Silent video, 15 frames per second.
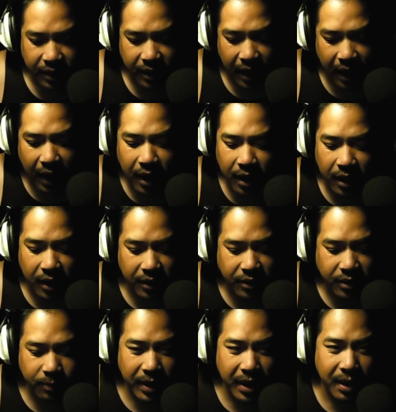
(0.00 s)
to
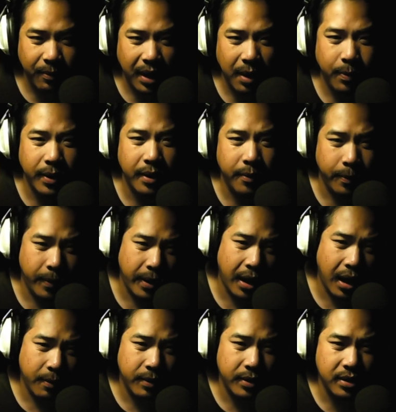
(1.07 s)
me, in my opinion,
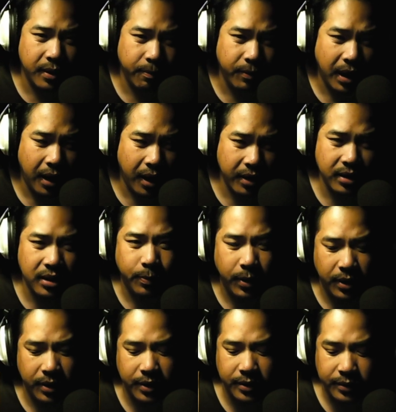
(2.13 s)
my honest
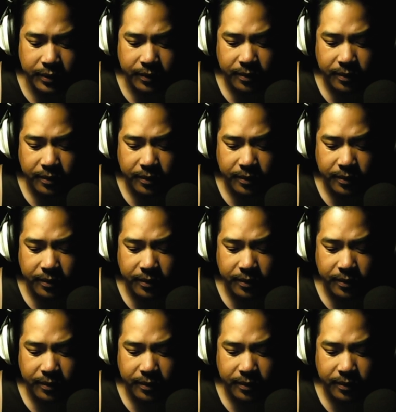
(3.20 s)
opinion,